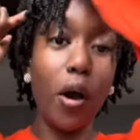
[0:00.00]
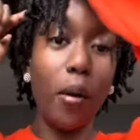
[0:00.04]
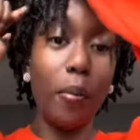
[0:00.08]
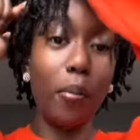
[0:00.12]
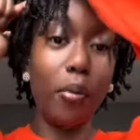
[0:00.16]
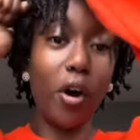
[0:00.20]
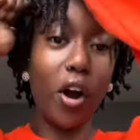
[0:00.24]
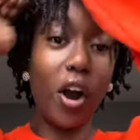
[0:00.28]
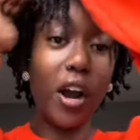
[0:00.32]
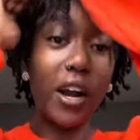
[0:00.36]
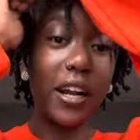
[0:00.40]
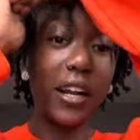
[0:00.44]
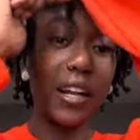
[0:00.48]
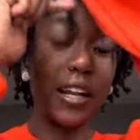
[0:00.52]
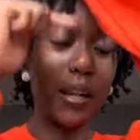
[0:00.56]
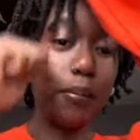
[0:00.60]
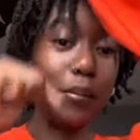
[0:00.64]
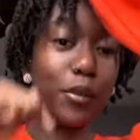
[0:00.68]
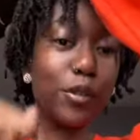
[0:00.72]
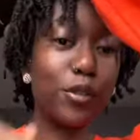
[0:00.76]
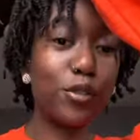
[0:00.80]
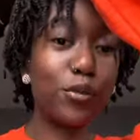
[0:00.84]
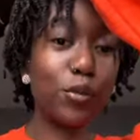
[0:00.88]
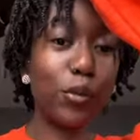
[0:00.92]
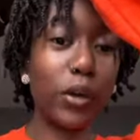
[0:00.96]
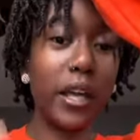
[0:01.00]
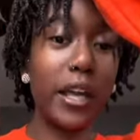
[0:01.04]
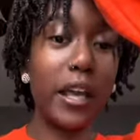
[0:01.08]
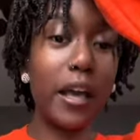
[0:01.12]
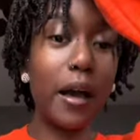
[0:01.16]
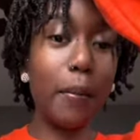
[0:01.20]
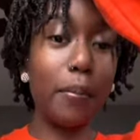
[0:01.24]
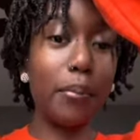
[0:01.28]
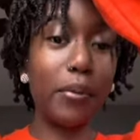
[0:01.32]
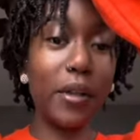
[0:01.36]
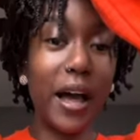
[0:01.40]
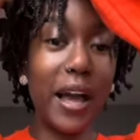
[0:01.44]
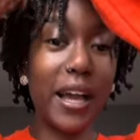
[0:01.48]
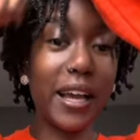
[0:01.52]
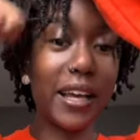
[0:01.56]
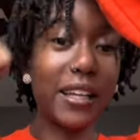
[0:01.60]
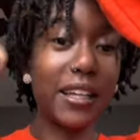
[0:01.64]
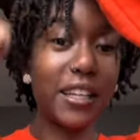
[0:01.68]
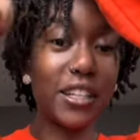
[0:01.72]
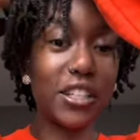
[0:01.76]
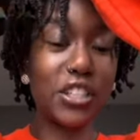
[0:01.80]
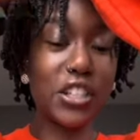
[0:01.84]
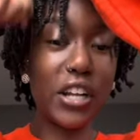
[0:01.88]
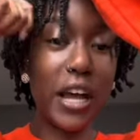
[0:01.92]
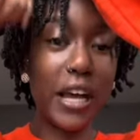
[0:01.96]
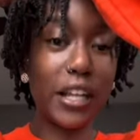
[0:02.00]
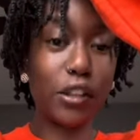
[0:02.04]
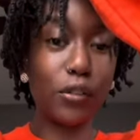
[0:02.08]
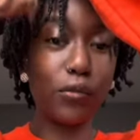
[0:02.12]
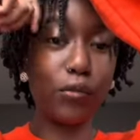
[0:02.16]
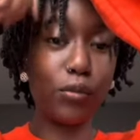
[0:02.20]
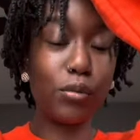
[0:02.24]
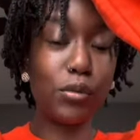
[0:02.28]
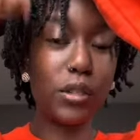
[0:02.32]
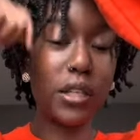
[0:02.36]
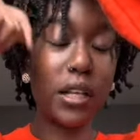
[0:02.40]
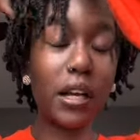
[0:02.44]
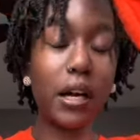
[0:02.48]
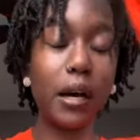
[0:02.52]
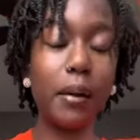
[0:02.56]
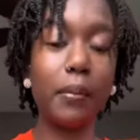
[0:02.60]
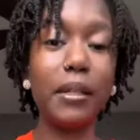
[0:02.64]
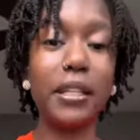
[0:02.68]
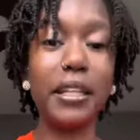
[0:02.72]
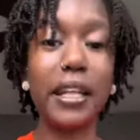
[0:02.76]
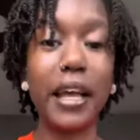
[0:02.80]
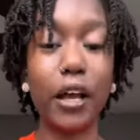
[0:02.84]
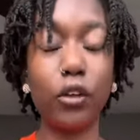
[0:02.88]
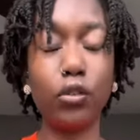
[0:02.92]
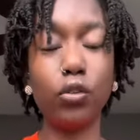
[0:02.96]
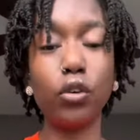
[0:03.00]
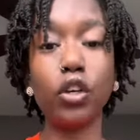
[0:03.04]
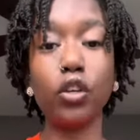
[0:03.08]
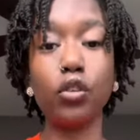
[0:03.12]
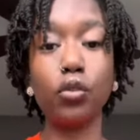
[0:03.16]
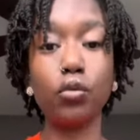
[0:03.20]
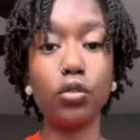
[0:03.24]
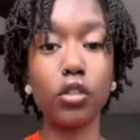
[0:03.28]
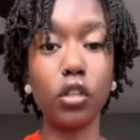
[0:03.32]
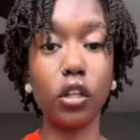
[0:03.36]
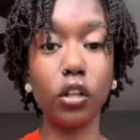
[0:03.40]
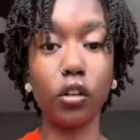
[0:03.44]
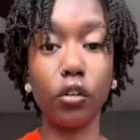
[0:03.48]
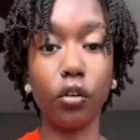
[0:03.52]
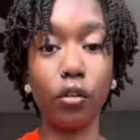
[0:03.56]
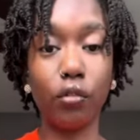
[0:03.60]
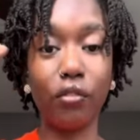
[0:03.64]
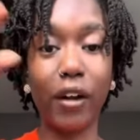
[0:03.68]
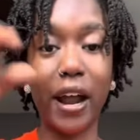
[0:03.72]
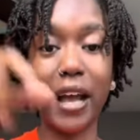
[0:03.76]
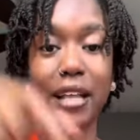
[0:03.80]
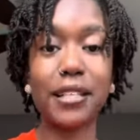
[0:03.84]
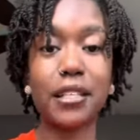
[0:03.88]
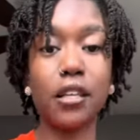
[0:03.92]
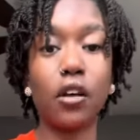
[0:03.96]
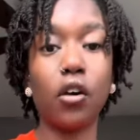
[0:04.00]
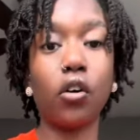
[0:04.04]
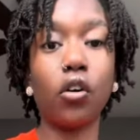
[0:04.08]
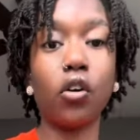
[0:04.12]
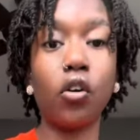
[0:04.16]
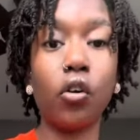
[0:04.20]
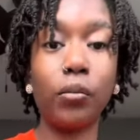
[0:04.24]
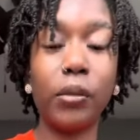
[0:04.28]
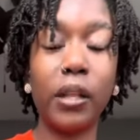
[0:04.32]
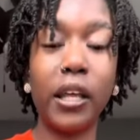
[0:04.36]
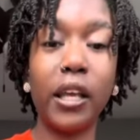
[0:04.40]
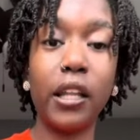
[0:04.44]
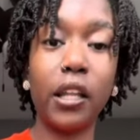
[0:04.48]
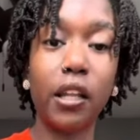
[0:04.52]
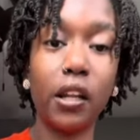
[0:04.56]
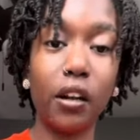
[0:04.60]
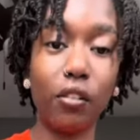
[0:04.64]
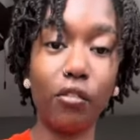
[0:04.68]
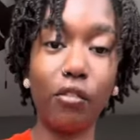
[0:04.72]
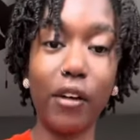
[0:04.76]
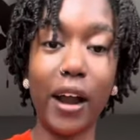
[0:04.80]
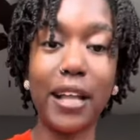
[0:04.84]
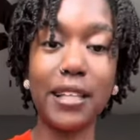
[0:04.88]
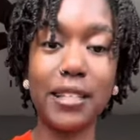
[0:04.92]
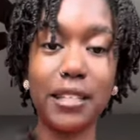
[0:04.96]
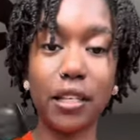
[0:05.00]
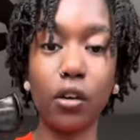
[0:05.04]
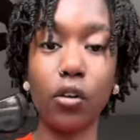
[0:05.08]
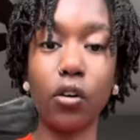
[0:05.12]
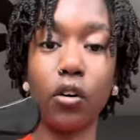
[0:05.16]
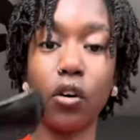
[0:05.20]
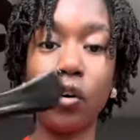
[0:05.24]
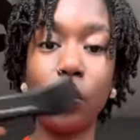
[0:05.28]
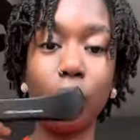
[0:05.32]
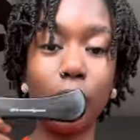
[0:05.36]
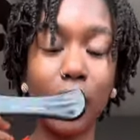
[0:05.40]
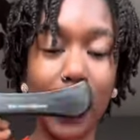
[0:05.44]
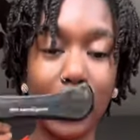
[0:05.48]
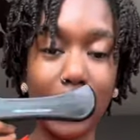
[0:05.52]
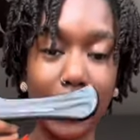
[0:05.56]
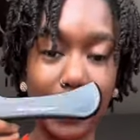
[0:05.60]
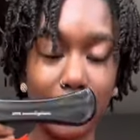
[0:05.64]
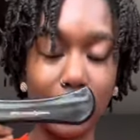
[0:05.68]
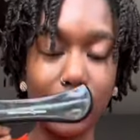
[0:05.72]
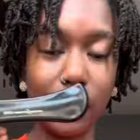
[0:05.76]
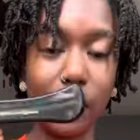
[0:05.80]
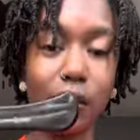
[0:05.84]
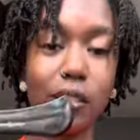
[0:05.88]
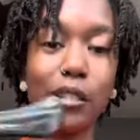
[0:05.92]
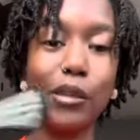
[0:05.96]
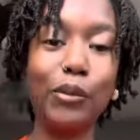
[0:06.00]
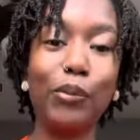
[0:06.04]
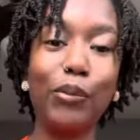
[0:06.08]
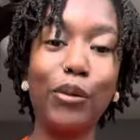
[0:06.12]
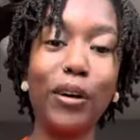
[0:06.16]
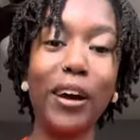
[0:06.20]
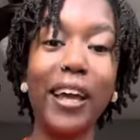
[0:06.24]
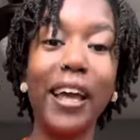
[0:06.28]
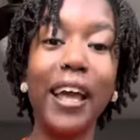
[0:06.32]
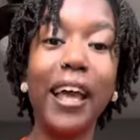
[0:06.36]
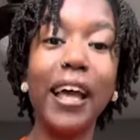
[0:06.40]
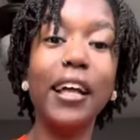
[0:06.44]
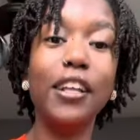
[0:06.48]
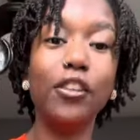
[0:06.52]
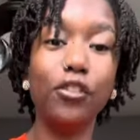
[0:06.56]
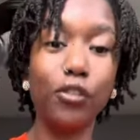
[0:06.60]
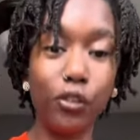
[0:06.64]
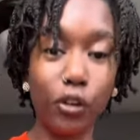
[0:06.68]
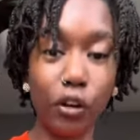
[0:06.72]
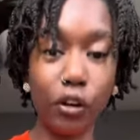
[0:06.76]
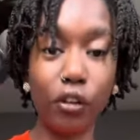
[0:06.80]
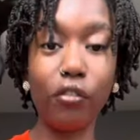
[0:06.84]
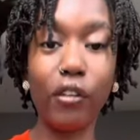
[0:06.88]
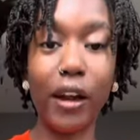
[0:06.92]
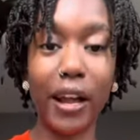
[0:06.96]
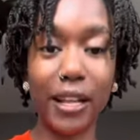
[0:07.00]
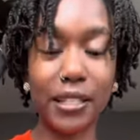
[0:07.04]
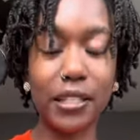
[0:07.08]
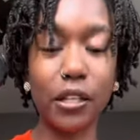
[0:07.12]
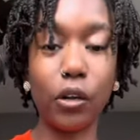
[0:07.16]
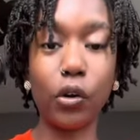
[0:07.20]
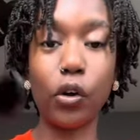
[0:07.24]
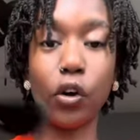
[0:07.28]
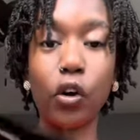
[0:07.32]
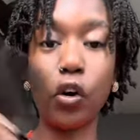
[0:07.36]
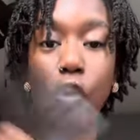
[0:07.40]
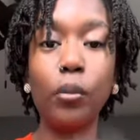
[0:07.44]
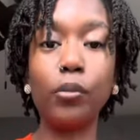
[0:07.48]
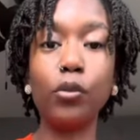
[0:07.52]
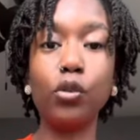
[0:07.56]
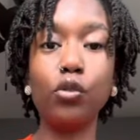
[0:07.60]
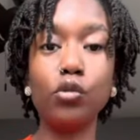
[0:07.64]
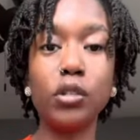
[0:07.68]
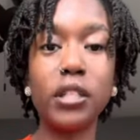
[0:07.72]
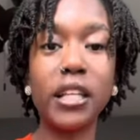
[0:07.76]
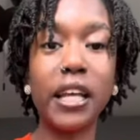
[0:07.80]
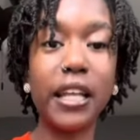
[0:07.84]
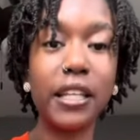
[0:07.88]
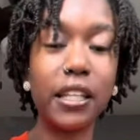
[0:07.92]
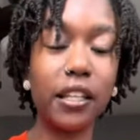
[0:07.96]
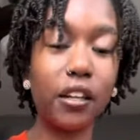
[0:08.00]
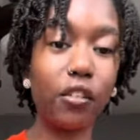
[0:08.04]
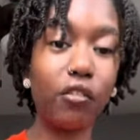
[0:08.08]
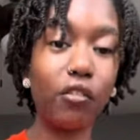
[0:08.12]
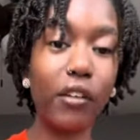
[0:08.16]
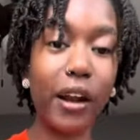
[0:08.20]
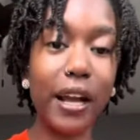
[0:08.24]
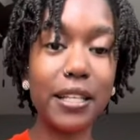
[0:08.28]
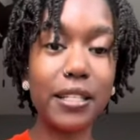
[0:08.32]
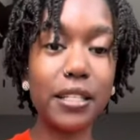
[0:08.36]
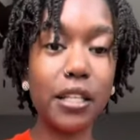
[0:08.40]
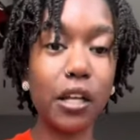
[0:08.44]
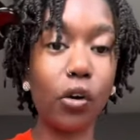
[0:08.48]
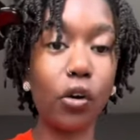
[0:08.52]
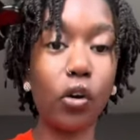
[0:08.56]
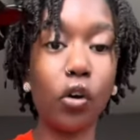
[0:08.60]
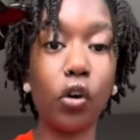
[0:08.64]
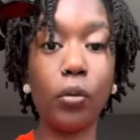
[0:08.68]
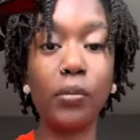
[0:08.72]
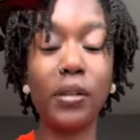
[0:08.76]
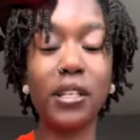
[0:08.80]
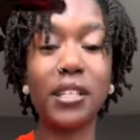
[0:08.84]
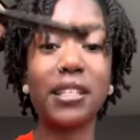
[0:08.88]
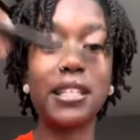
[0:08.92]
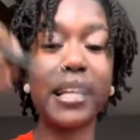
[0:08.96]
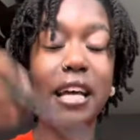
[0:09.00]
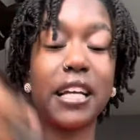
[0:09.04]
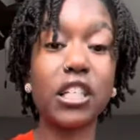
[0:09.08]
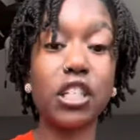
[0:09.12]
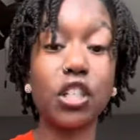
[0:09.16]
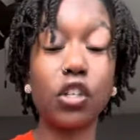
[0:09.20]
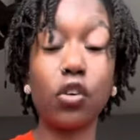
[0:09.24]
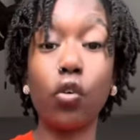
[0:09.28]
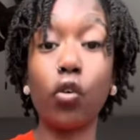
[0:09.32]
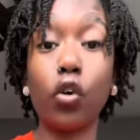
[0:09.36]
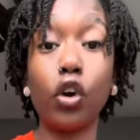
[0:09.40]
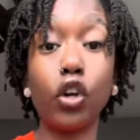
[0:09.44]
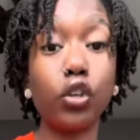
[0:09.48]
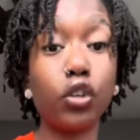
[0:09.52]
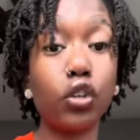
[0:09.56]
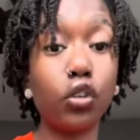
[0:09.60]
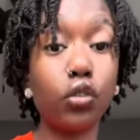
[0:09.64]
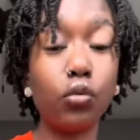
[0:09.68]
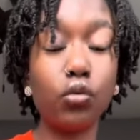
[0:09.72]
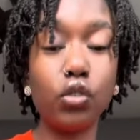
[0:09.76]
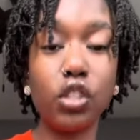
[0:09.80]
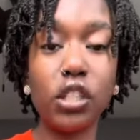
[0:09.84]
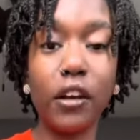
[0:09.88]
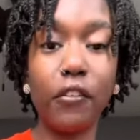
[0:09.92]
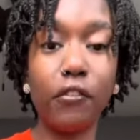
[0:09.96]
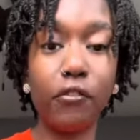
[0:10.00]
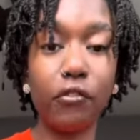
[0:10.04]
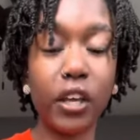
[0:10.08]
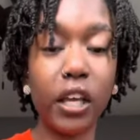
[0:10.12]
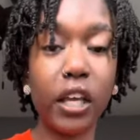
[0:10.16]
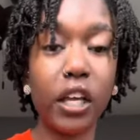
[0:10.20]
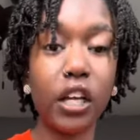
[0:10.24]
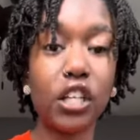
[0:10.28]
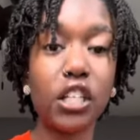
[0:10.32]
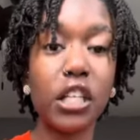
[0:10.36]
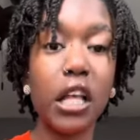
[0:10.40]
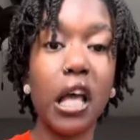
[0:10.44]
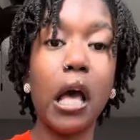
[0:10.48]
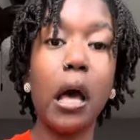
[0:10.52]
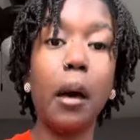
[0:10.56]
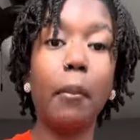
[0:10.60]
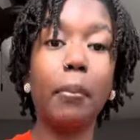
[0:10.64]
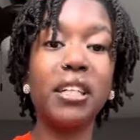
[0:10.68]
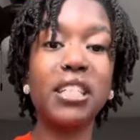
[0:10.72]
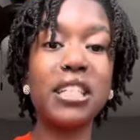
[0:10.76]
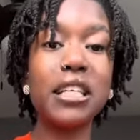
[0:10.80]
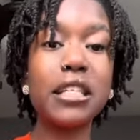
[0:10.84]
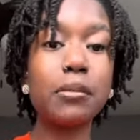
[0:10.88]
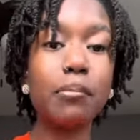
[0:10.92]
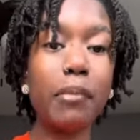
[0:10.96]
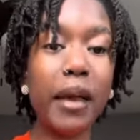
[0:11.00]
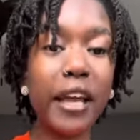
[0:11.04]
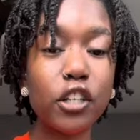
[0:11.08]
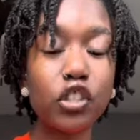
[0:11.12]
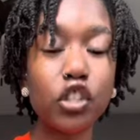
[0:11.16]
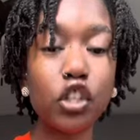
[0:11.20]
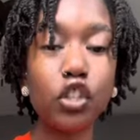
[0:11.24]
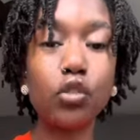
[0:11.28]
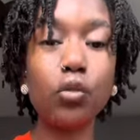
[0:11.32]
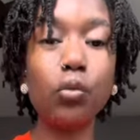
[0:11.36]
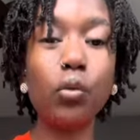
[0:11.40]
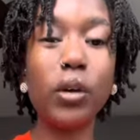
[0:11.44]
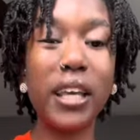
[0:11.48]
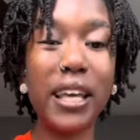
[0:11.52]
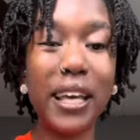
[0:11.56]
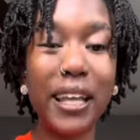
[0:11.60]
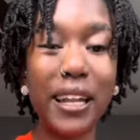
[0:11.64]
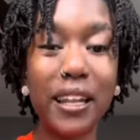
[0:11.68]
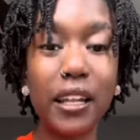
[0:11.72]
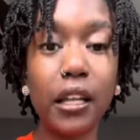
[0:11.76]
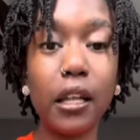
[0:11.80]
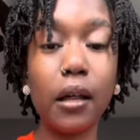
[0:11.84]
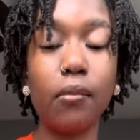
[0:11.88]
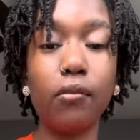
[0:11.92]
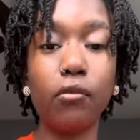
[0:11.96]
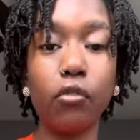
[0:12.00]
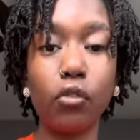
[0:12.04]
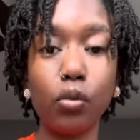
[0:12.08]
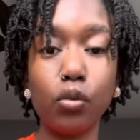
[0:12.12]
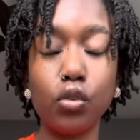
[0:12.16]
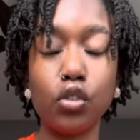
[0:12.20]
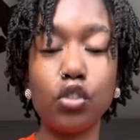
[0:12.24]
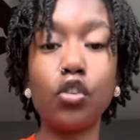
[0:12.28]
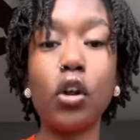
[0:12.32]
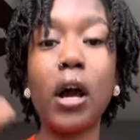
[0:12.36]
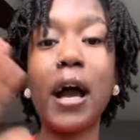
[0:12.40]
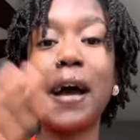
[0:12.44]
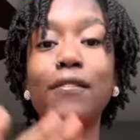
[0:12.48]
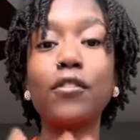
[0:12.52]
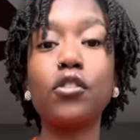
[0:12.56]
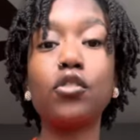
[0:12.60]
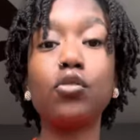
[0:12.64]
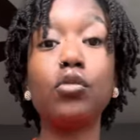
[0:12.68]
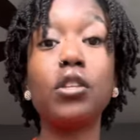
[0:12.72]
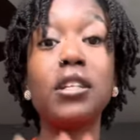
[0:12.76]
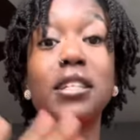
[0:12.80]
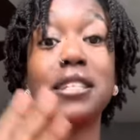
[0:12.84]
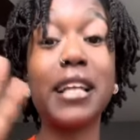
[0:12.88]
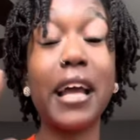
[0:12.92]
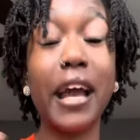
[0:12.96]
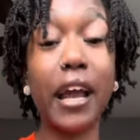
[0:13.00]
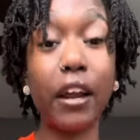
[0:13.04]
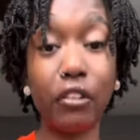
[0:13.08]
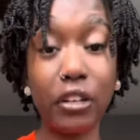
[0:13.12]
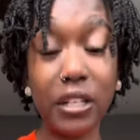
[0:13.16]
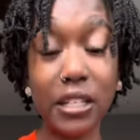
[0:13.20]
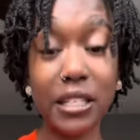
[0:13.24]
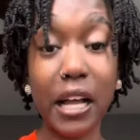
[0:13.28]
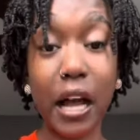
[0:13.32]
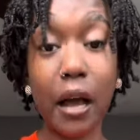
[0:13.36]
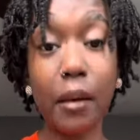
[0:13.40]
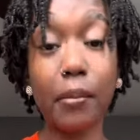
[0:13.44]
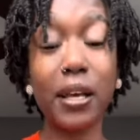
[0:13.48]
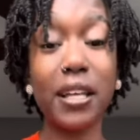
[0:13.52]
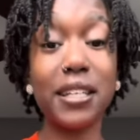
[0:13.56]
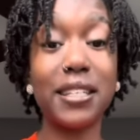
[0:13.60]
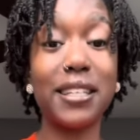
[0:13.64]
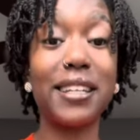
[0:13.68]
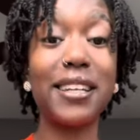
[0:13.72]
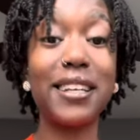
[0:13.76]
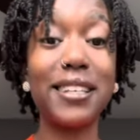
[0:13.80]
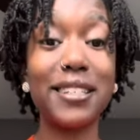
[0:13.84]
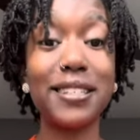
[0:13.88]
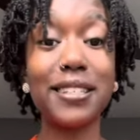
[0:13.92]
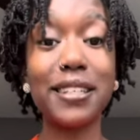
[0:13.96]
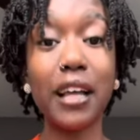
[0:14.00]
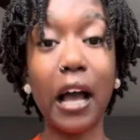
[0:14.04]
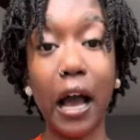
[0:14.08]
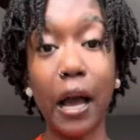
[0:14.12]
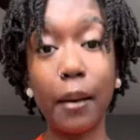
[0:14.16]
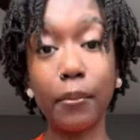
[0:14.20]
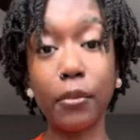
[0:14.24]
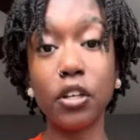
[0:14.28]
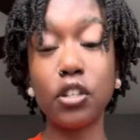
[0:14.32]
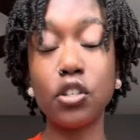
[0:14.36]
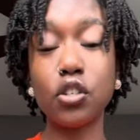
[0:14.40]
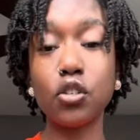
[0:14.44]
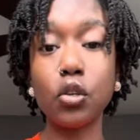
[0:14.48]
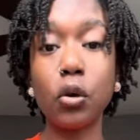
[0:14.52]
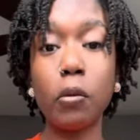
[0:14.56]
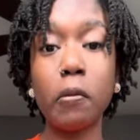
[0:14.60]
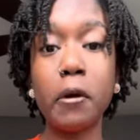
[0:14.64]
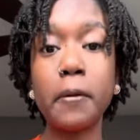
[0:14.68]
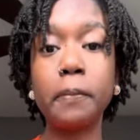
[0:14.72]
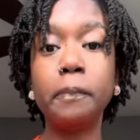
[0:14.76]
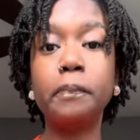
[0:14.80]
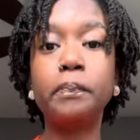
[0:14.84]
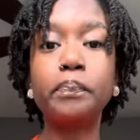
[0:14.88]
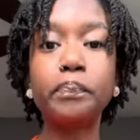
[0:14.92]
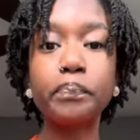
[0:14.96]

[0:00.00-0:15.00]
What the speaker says: Parting in between, applying conditioner at the roots and coming down. You could use a little rat tail comb, the end of the rat tail comb, not like this, but the rat tail comb. Use the end of the rat tail comb, this section, or you could use your fingers. But just make sure you're getting in them roots. You don't have to do this every time because it is time consuming.